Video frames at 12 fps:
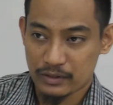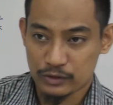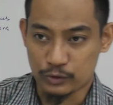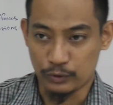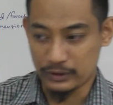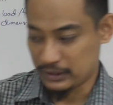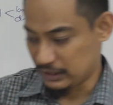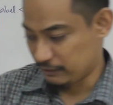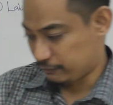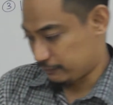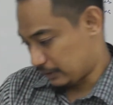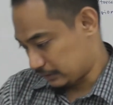So
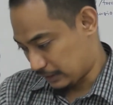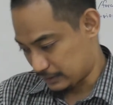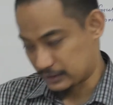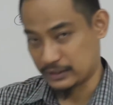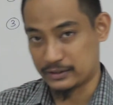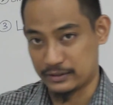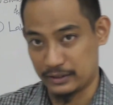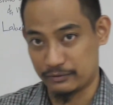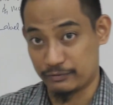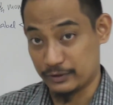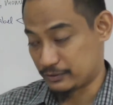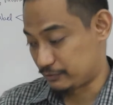if, I'll just read
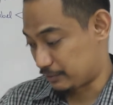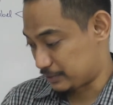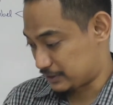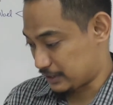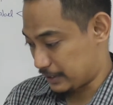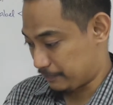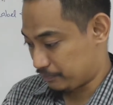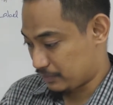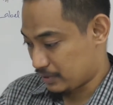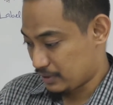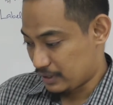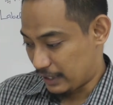first from the slide.
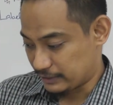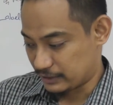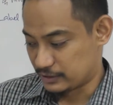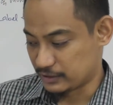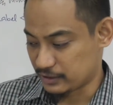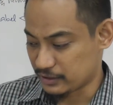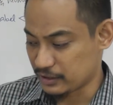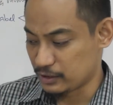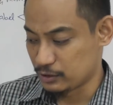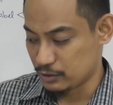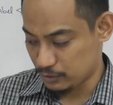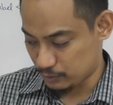As a
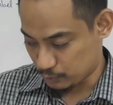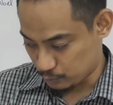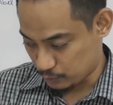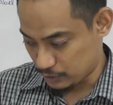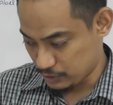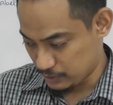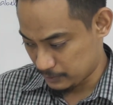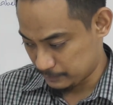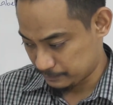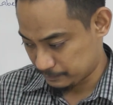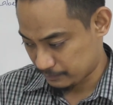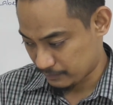general rule,
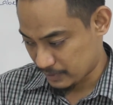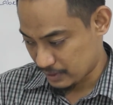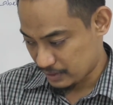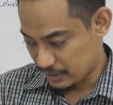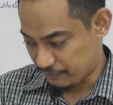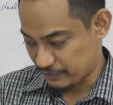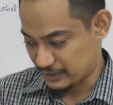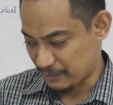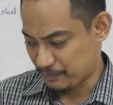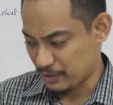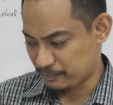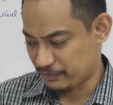if a
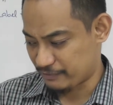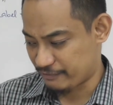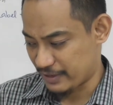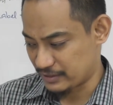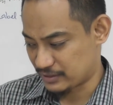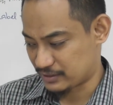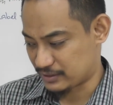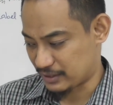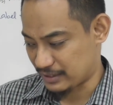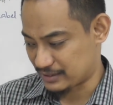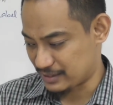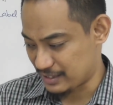support prevents
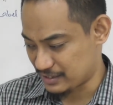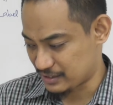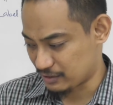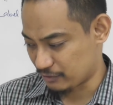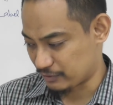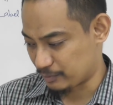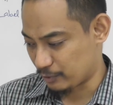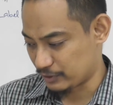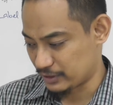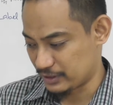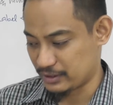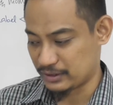translation of a
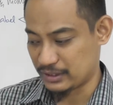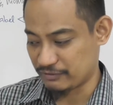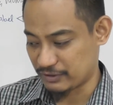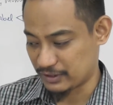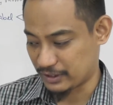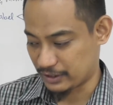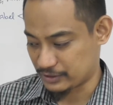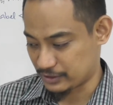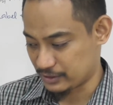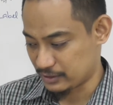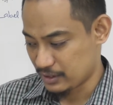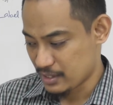body in a given
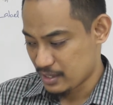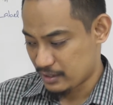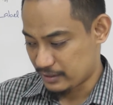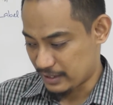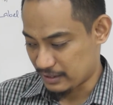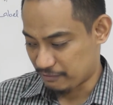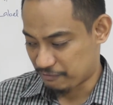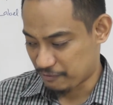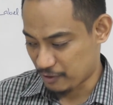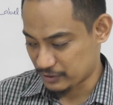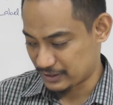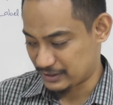direction, then a
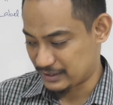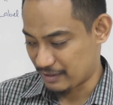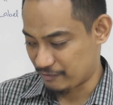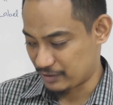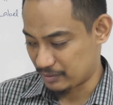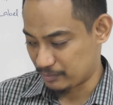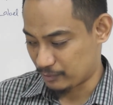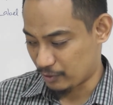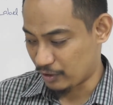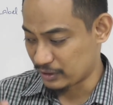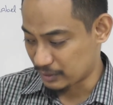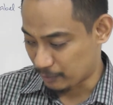force is developed
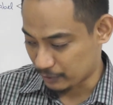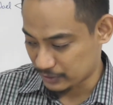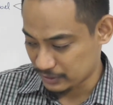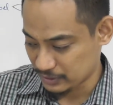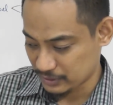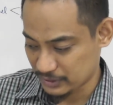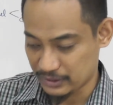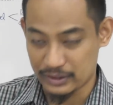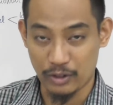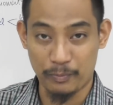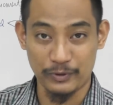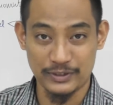on the body in
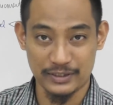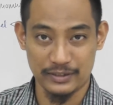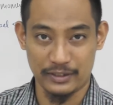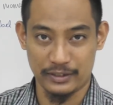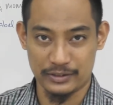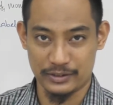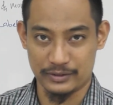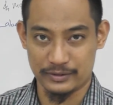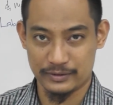the opposite direction.